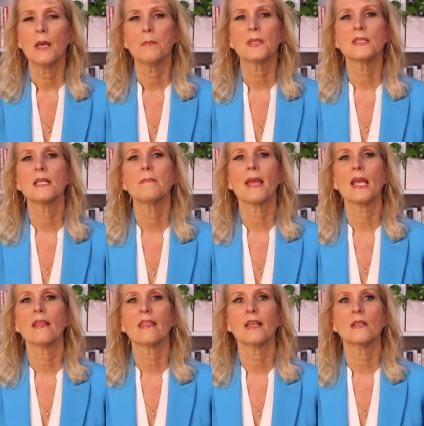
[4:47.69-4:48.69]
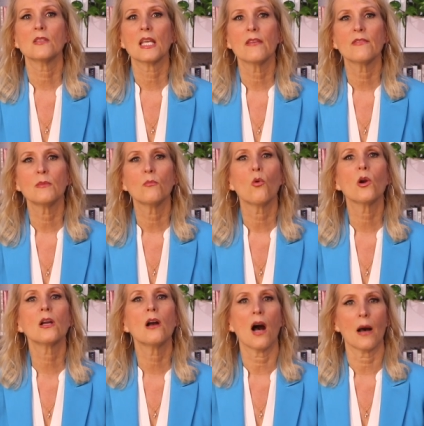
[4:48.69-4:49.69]
But to make things even
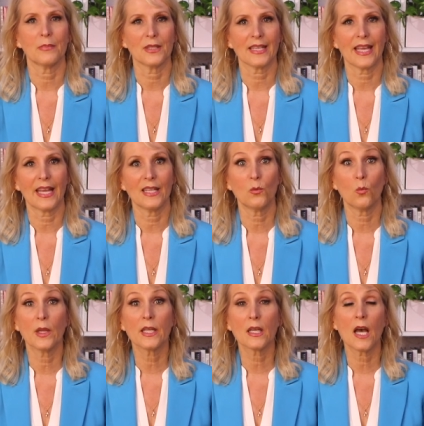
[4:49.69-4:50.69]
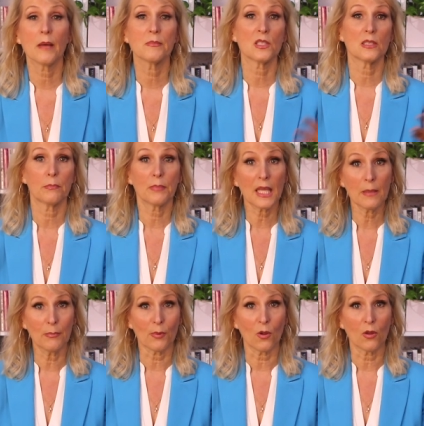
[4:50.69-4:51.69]
more complicated, when it comes to
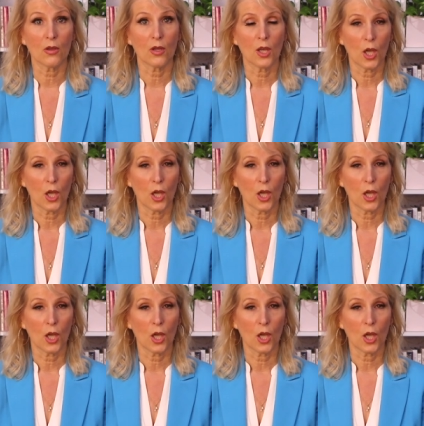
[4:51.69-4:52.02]
people,